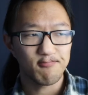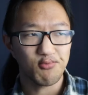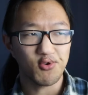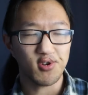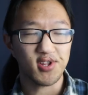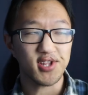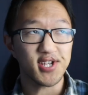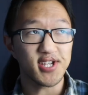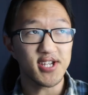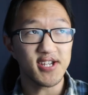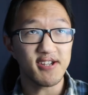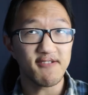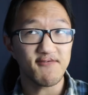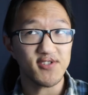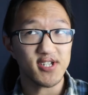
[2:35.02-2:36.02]

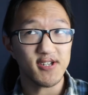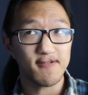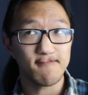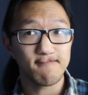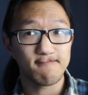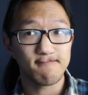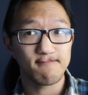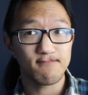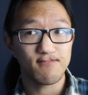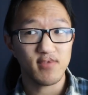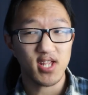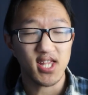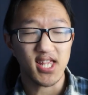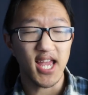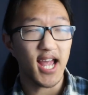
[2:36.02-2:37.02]
perceived
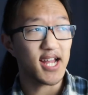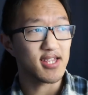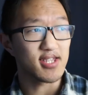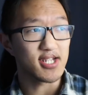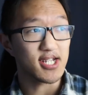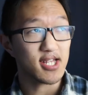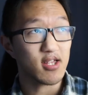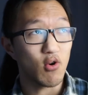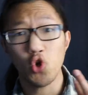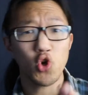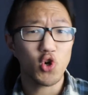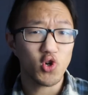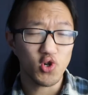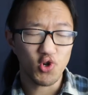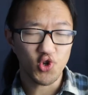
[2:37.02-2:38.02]
sadness,
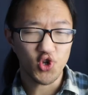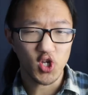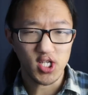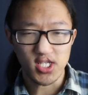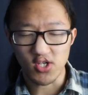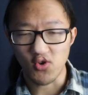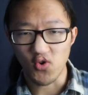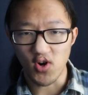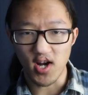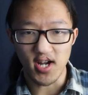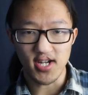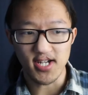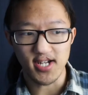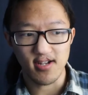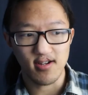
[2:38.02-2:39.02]
urge to
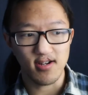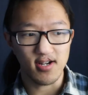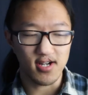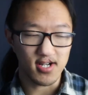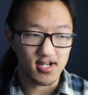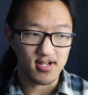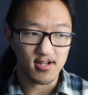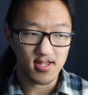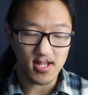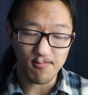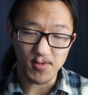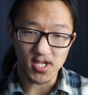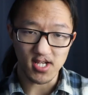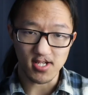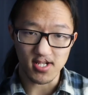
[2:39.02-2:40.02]
cry at
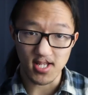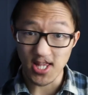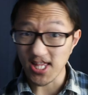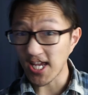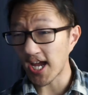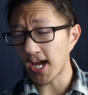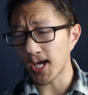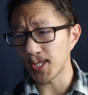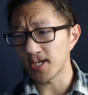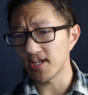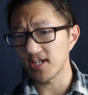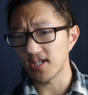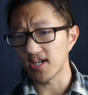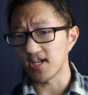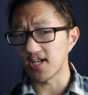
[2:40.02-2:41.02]
something sad
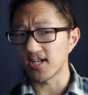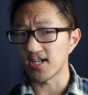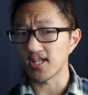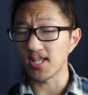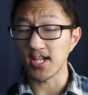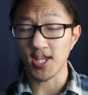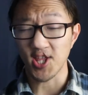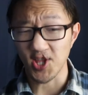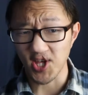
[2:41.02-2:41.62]
like